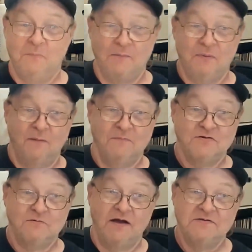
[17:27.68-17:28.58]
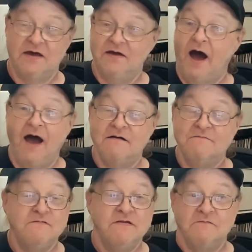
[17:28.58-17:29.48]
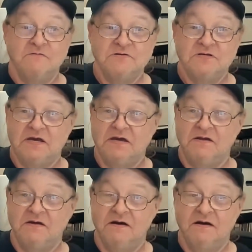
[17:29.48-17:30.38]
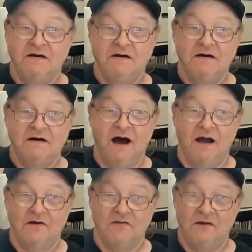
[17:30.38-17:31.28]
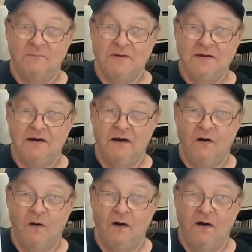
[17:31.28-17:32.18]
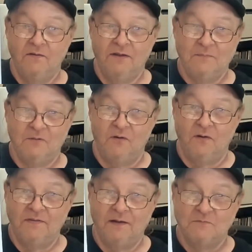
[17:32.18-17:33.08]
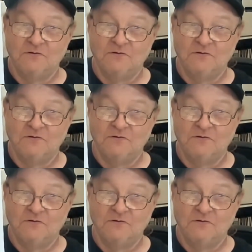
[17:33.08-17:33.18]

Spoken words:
Barbra Streisand. I have never seen a Columbia label that was